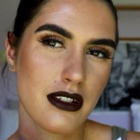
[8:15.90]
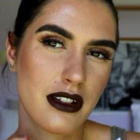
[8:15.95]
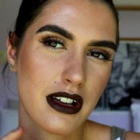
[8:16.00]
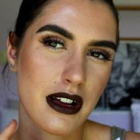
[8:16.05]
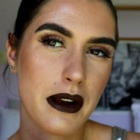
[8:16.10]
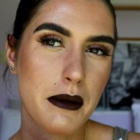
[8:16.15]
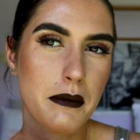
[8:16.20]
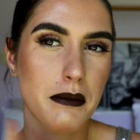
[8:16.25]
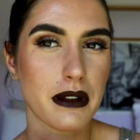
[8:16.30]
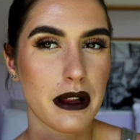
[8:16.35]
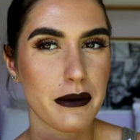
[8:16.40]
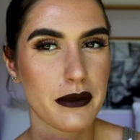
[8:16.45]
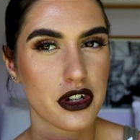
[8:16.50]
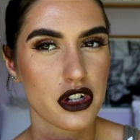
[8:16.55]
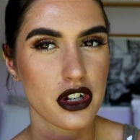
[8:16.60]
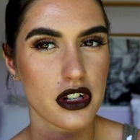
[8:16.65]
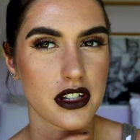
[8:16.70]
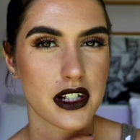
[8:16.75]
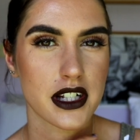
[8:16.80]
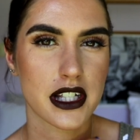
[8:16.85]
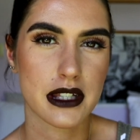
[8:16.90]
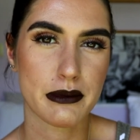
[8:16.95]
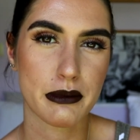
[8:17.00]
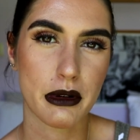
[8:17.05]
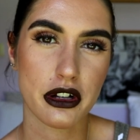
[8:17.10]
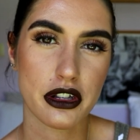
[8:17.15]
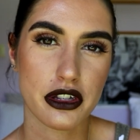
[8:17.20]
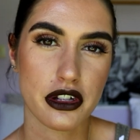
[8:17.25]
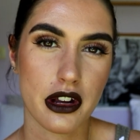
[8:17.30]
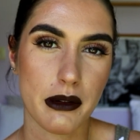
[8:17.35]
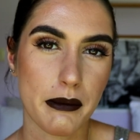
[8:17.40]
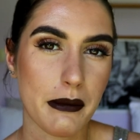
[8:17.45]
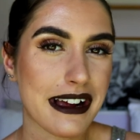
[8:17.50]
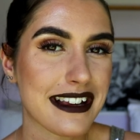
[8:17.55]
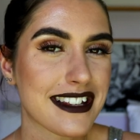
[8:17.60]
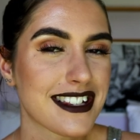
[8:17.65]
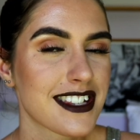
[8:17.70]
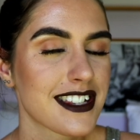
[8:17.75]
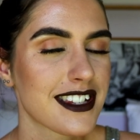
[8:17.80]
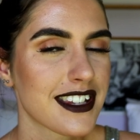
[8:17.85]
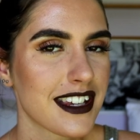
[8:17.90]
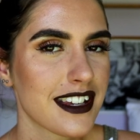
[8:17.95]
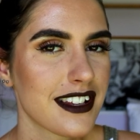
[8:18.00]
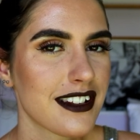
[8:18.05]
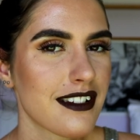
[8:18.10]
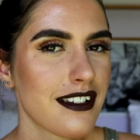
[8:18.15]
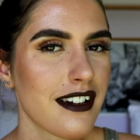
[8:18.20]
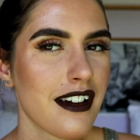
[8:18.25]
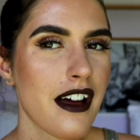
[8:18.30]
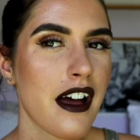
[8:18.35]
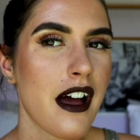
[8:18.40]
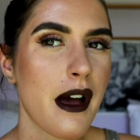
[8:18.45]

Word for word: kind of blemishes and spots on my skin